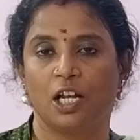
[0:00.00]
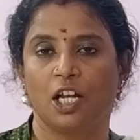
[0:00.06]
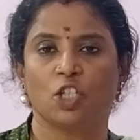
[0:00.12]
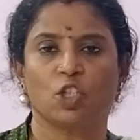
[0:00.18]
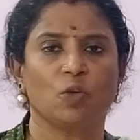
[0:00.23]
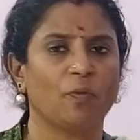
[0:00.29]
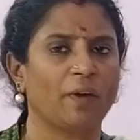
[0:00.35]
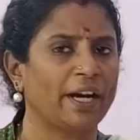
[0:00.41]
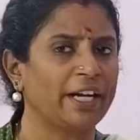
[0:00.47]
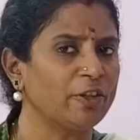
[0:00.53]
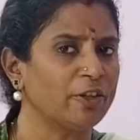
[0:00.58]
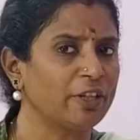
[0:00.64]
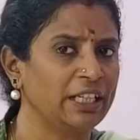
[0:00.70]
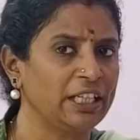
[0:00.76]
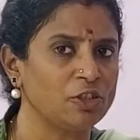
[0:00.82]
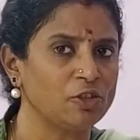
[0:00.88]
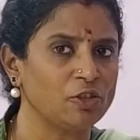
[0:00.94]
So why do we
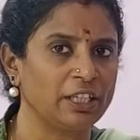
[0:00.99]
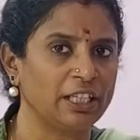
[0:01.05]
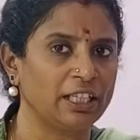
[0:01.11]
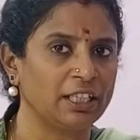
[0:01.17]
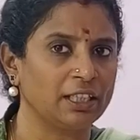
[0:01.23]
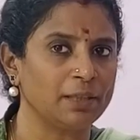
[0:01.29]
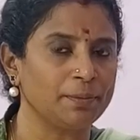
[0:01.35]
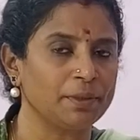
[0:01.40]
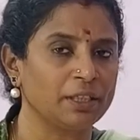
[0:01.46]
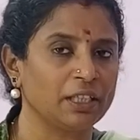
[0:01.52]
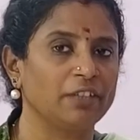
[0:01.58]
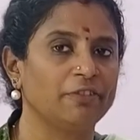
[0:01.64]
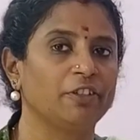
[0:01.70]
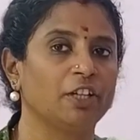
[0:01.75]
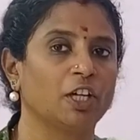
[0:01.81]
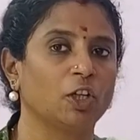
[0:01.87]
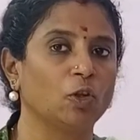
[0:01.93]
need to decrypt?
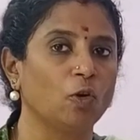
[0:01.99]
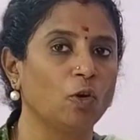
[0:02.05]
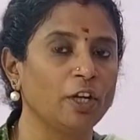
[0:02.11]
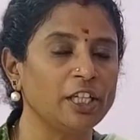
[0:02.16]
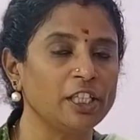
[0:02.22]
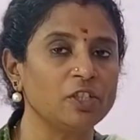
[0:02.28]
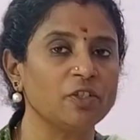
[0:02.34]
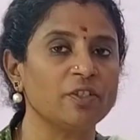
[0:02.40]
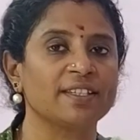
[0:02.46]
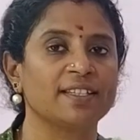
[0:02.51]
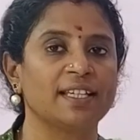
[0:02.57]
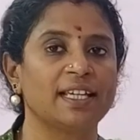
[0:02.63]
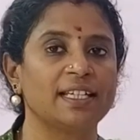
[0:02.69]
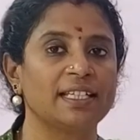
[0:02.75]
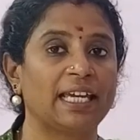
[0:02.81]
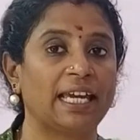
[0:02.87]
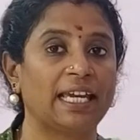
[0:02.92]
If you are going to
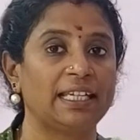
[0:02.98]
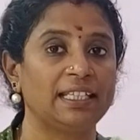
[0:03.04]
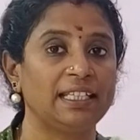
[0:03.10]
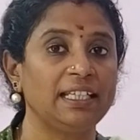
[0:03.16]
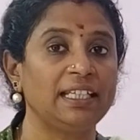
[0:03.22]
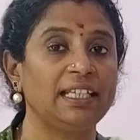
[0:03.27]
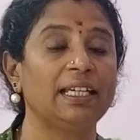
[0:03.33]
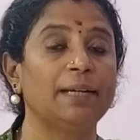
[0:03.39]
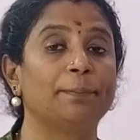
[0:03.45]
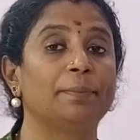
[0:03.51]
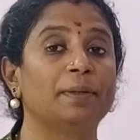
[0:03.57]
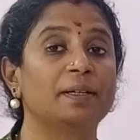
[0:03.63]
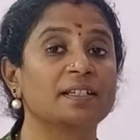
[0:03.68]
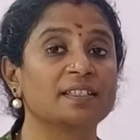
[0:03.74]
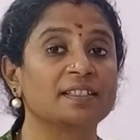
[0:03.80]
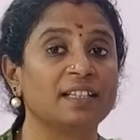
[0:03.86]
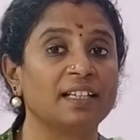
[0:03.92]
send any
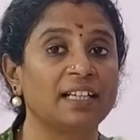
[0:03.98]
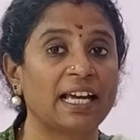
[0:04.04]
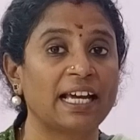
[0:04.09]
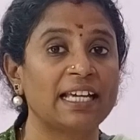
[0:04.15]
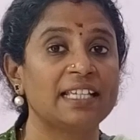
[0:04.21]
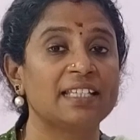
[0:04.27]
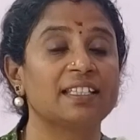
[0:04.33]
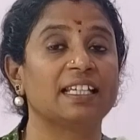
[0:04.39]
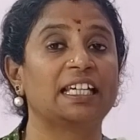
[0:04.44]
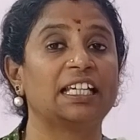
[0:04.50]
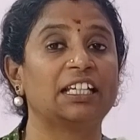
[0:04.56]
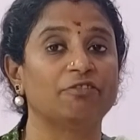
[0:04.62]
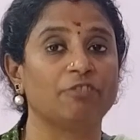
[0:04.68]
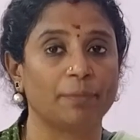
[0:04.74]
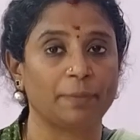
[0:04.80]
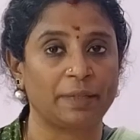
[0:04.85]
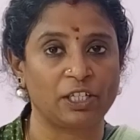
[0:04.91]
personalized
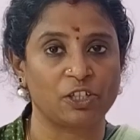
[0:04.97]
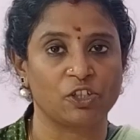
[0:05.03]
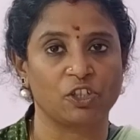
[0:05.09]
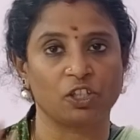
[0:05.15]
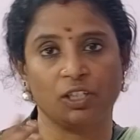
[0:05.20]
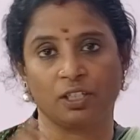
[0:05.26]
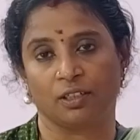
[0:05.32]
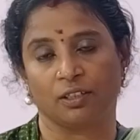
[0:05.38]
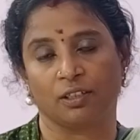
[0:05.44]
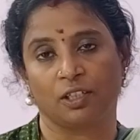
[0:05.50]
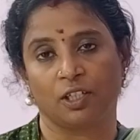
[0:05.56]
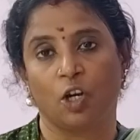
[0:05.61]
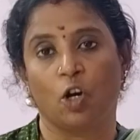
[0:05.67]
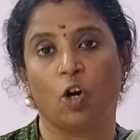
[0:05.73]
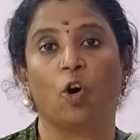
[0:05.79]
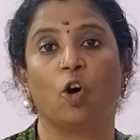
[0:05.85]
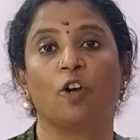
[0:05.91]
information
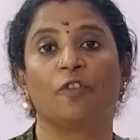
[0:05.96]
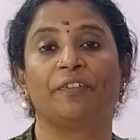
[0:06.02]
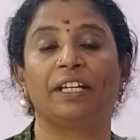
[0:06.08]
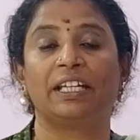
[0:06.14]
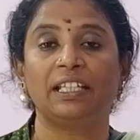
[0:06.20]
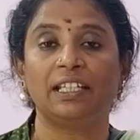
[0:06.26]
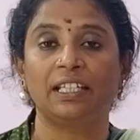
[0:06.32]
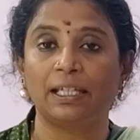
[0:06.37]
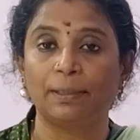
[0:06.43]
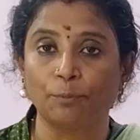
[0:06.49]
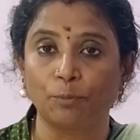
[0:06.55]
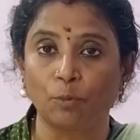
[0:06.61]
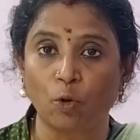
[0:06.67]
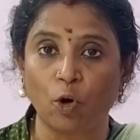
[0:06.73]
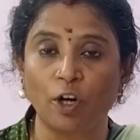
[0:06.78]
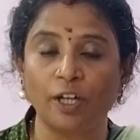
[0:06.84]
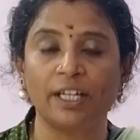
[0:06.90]
or any
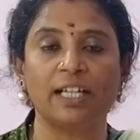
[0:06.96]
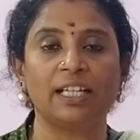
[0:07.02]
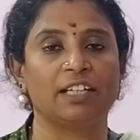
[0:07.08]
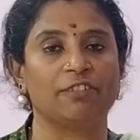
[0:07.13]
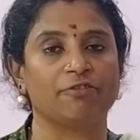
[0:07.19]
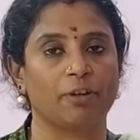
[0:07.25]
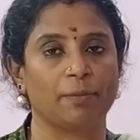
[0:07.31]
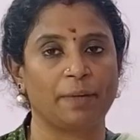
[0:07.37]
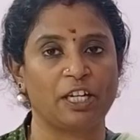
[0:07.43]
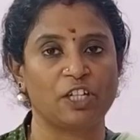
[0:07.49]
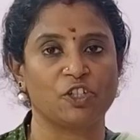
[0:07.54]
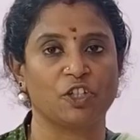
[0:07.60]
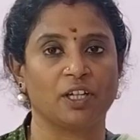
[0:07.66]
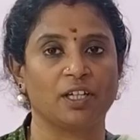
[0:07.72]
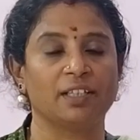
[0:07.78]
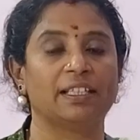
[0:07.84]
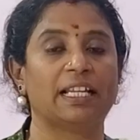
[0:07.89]
important
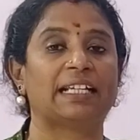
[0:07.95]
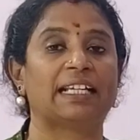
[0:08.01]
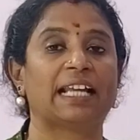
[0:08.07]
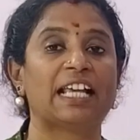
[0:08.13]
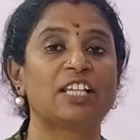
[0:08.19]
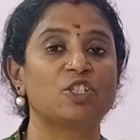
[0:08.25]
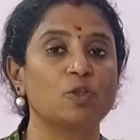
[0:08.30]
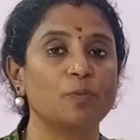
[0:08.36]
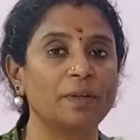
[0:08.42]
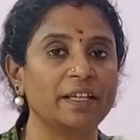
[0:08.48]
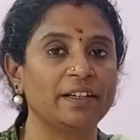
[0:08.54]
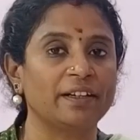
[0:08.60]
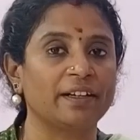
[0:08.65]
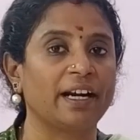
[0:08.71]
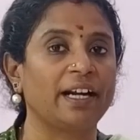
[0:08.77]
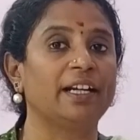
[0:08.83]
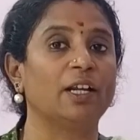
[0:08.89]
information that has to be
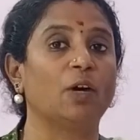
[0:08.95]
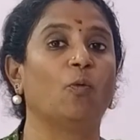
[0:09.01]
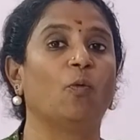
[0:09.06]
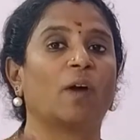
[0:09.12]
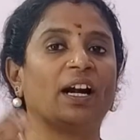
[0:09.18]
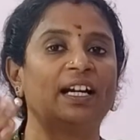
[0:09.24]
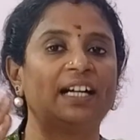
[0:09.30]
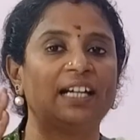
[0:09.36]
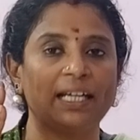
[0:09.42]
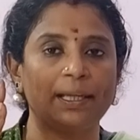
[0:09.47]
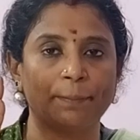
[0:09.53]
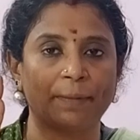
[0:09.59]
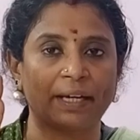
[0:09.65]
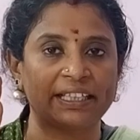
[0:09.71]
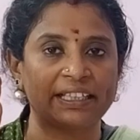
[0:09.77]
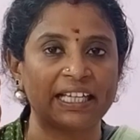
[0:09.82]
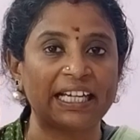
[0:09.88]
read only
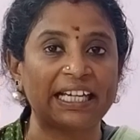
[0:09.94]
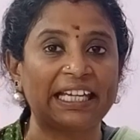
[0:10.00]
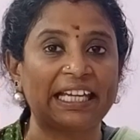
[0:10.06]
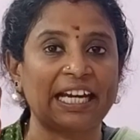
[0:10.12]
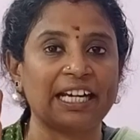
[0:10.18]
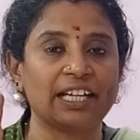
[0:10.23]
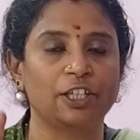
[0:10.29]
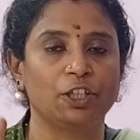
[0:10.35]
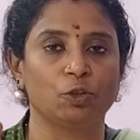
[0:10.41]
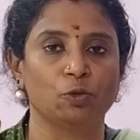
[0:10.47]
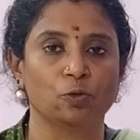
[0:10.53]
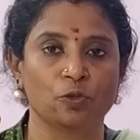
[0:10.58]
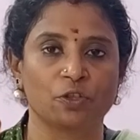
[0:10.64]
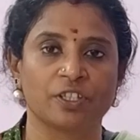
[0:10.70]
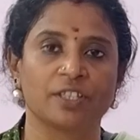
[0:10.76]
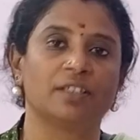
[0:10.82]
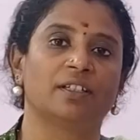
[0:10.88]
by the end
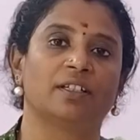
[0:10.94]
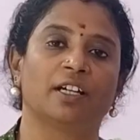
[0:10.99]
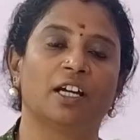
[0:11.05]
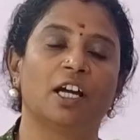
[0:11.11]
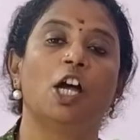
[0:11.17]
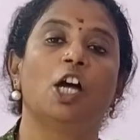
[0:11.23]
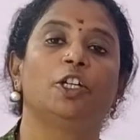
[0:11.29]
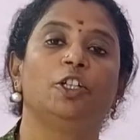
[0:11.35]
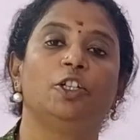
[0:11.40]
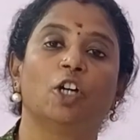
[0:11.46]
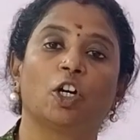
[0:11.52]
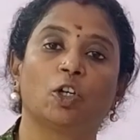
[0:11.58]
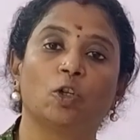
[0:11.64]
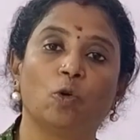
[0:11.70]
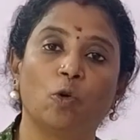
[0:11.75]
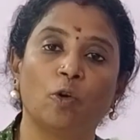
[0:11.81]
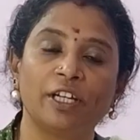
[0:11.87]
user, you are
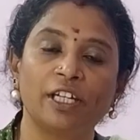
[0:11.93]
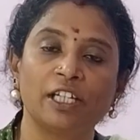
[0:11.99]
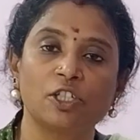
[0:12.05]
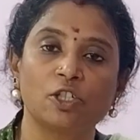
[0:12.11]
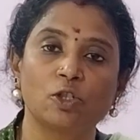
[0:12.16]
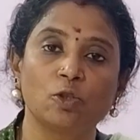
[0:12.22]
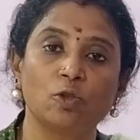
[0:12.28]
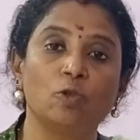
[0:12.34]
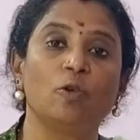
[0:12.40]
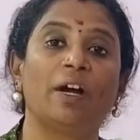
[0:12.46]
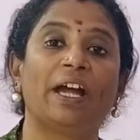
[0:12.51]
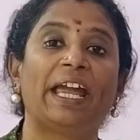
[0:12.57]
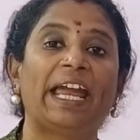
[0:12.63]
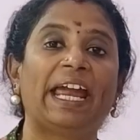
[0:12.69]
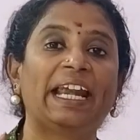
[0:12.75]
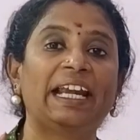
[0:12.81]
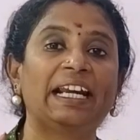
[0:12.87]
going to
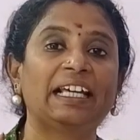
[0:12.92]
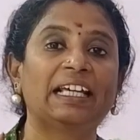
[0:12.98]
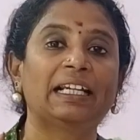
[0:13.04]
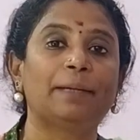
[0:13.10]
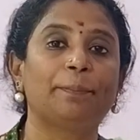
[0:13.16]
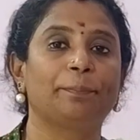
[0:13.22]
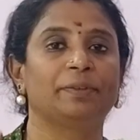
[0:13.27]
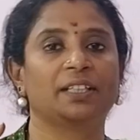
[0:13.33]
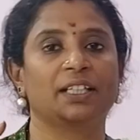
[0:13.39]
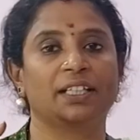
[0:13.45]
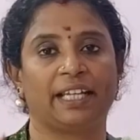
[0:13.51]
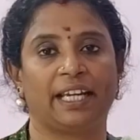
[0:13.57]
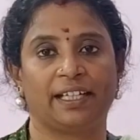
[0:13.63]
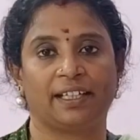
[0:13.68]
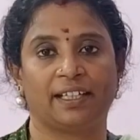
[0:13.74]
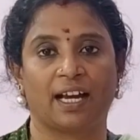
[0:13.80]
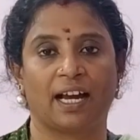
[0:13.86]
encrypt the
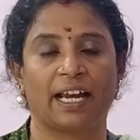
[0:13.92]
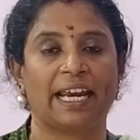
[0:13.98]
data.